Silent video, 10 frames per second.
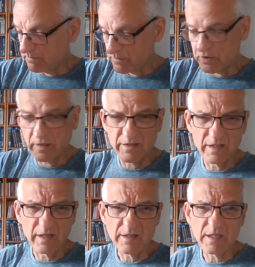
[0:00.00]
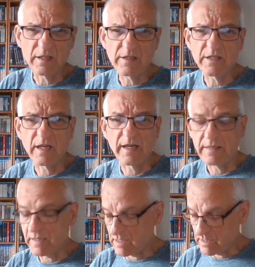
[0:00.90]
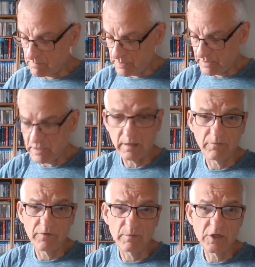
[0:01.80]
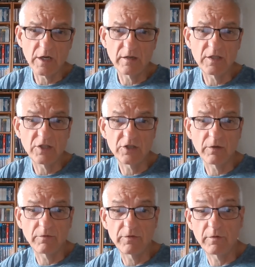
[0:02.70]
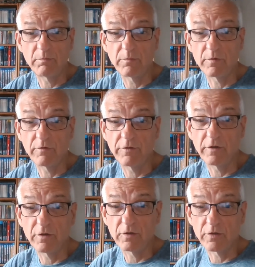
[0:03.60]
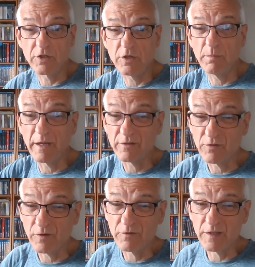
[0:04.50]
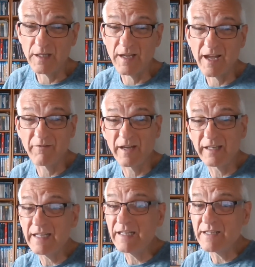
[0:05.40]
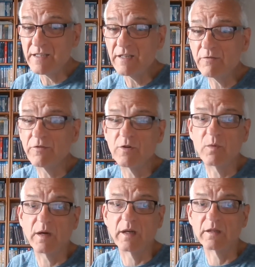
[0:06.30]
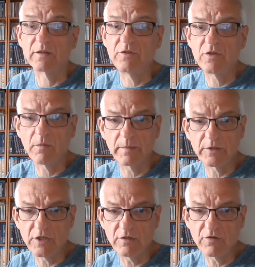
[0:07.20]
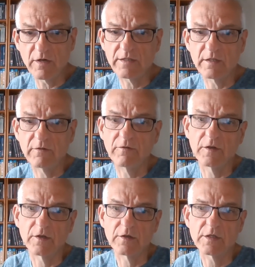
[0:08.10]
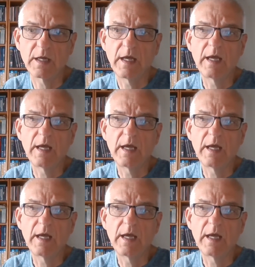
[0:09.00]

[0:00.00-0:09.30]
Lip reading: So that's a nice little set. I picked it up from a charity shop for £2.50. I've had it listed for a while, not much interest at first.